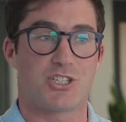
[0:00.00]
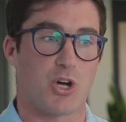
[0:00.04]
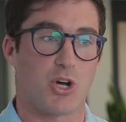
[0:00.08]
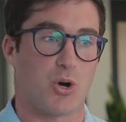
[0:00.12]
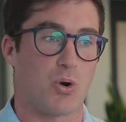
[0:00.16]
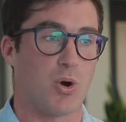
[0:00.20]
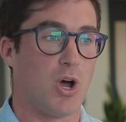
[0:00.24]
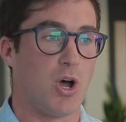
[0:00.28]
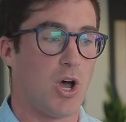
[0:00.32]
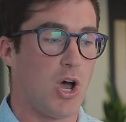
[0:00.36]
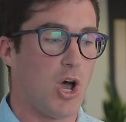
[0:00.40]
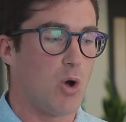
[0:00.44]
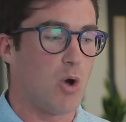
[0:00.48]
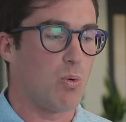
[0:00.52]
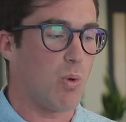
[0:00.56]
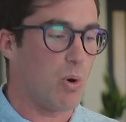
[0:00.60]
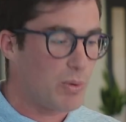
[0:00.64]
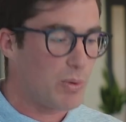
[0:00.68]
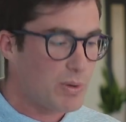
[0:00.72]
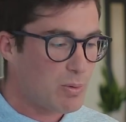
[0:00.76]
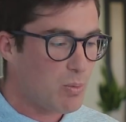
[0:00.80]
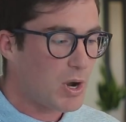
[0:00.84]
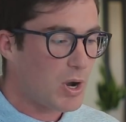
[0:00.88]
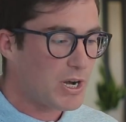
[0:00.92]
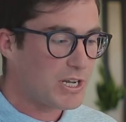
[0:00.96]
So what
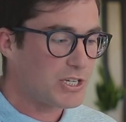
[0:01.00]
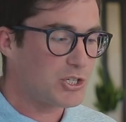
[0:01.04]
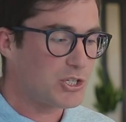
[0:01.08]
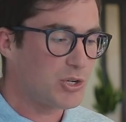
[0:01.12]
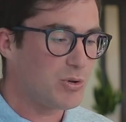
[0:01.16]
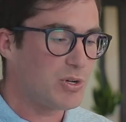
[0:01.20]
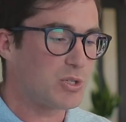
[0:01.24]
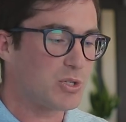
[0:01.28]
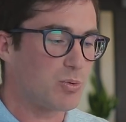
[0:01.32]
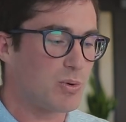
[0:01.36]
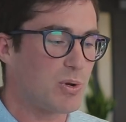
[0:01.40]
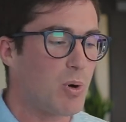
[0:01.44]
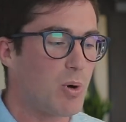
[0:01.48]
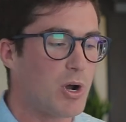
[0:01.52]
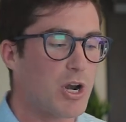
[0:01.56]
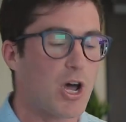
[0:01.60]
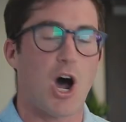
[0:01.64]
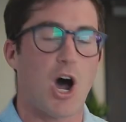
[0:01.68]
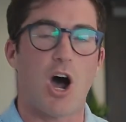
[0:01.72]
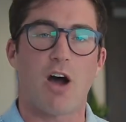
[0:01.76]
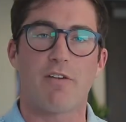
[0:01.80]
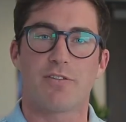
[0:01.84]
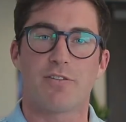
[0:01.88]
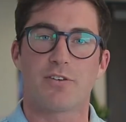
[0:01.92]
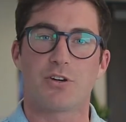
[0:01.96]
we want to do is we want to
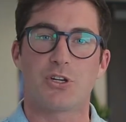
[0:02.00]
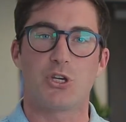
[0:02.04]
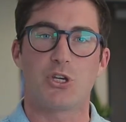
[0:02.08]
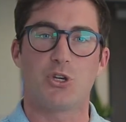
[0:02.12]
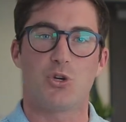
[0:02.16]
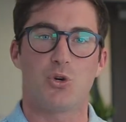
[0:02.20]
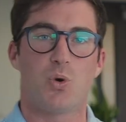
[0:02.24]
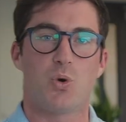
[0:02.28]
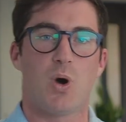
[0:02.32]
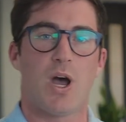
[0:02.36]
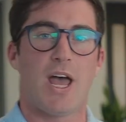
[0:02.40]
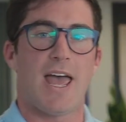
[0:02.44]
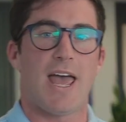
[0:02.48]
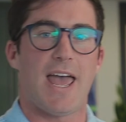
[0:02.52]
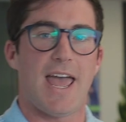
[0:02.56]
offer you